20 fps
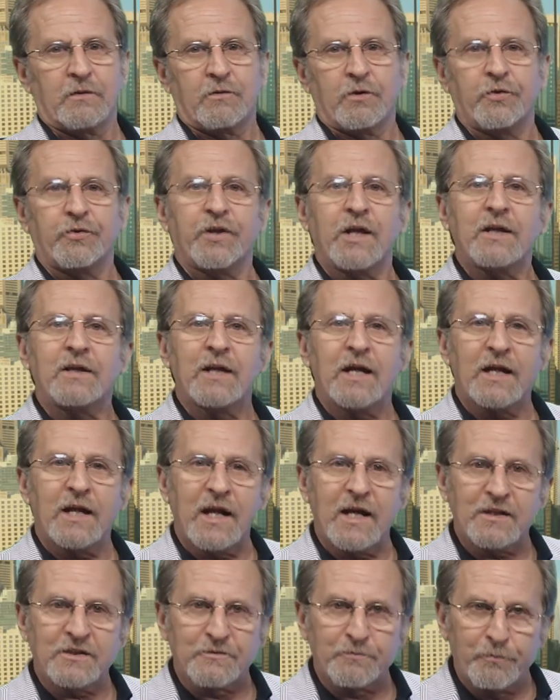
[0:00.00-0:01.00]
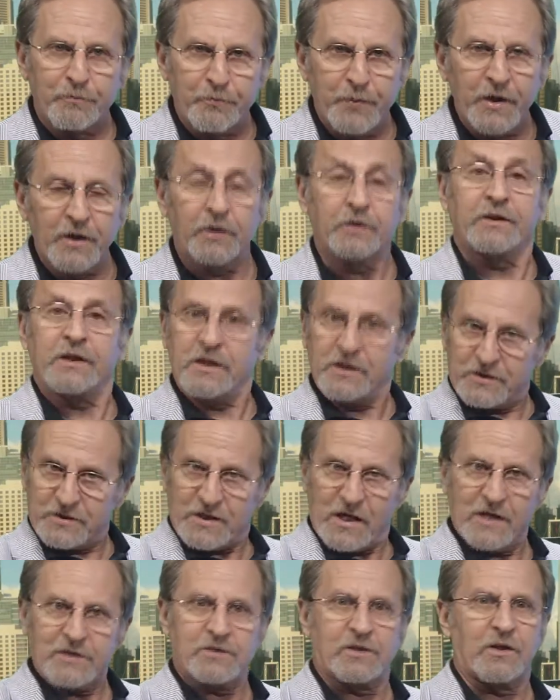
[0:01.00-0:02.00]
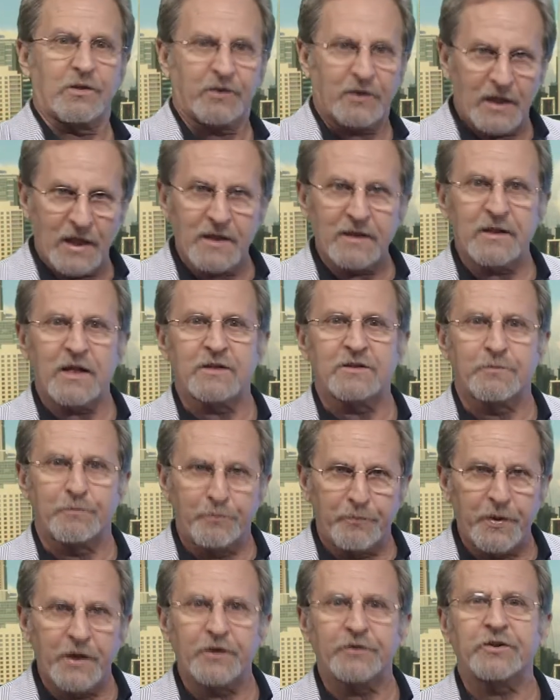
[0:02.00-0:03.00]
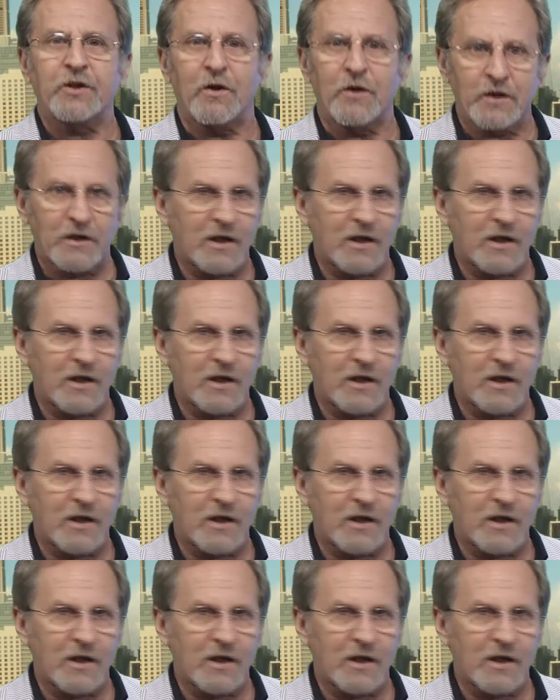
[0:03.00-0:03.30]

The thing that has built, he says, the thing that's built our